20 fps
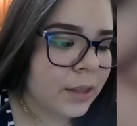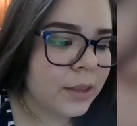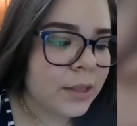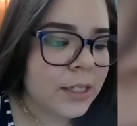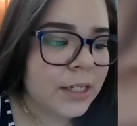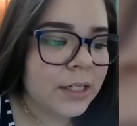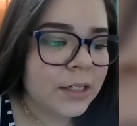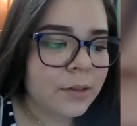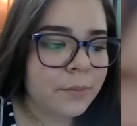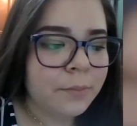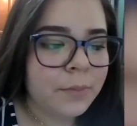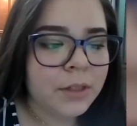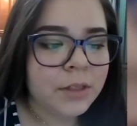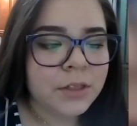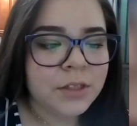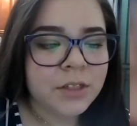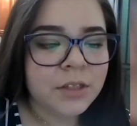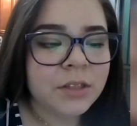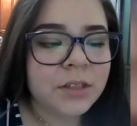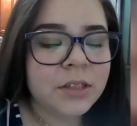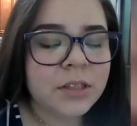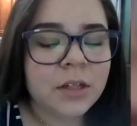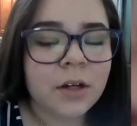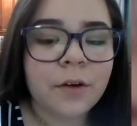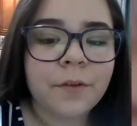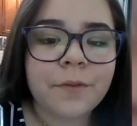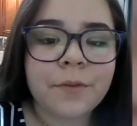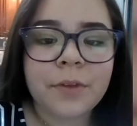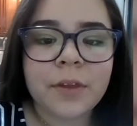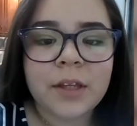The dimensions
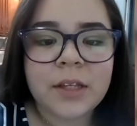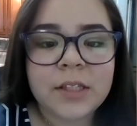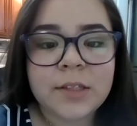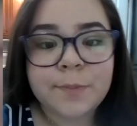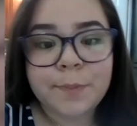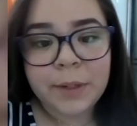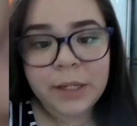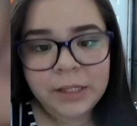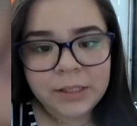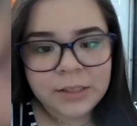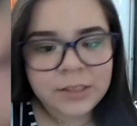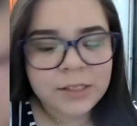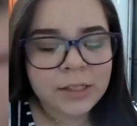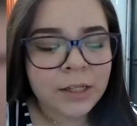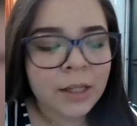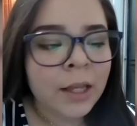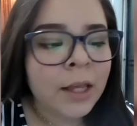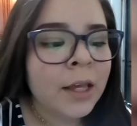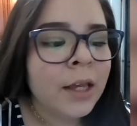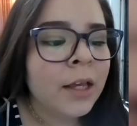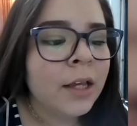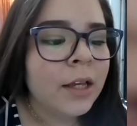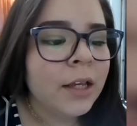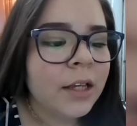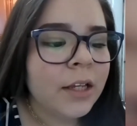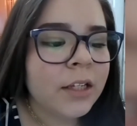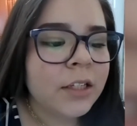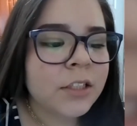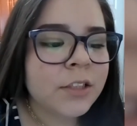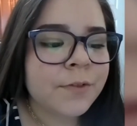of this painting
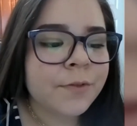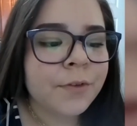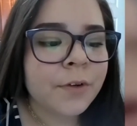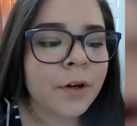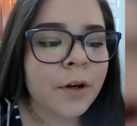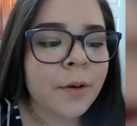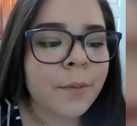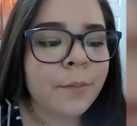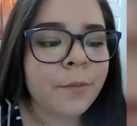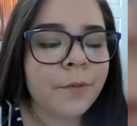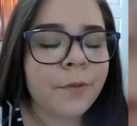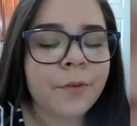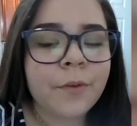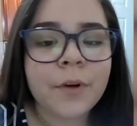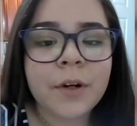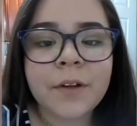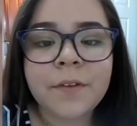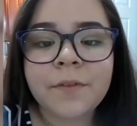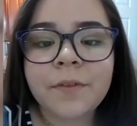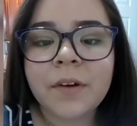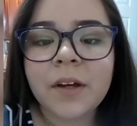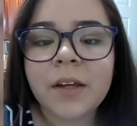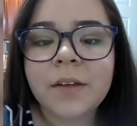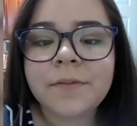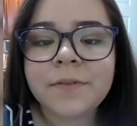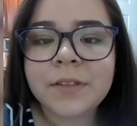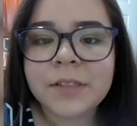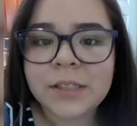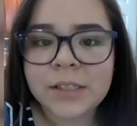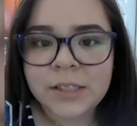is from
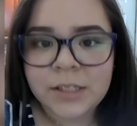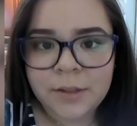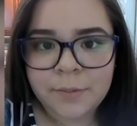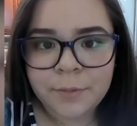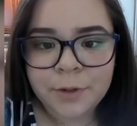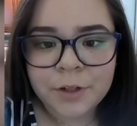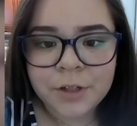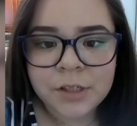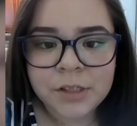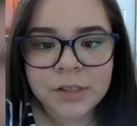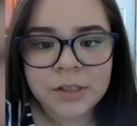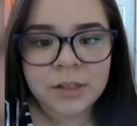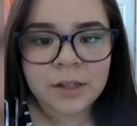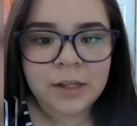45 centimeters